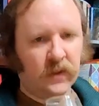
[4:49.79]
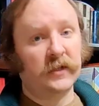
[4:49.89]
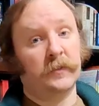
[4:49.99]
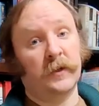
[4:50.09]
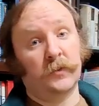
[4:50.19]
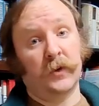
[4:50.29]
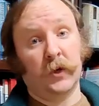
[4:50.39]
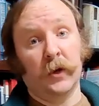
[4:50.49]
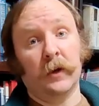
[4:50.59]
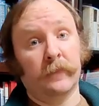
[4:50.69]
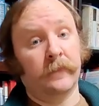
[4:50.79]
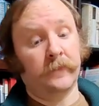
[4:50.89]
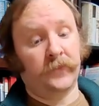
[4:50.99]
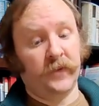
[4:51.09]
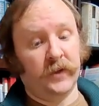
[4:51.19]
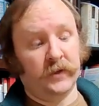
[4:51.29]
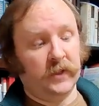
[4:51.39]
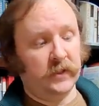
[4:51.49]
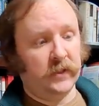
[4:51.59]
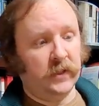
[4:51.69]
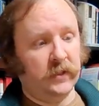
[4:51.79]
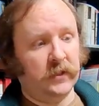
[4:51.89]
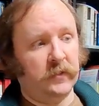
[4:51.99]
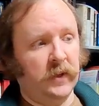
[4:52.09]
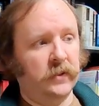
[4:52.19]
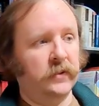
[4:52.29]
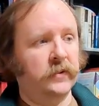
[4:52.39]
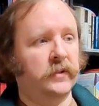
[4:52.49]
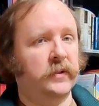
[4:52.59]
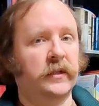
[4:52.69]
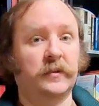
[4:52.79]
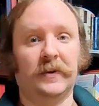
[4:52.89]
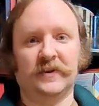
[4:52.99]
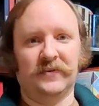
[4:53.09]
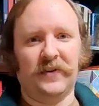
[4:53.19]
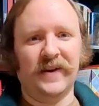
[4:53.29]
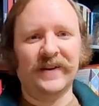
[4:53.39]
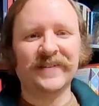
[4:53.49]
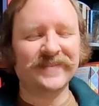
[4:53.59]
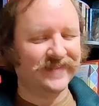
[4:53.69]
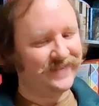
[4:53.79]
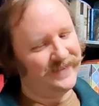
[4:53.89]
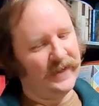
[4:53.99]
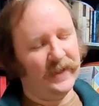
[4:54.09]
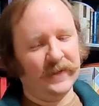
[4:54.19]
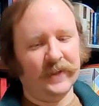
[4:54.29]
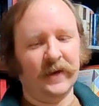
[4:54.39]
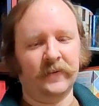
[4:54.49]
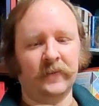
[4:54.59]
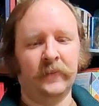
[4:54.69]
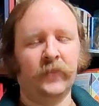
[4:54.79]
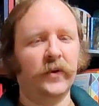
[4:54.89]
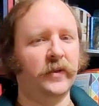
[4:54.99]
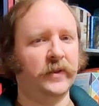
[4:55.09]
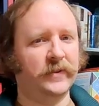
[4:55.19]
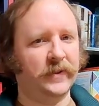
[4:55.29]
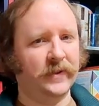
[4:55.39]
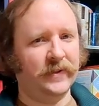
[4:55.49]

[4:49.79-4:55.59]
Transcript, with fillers: It smells pretty good. It it it smells it smells inviting. I like that. Let's uh,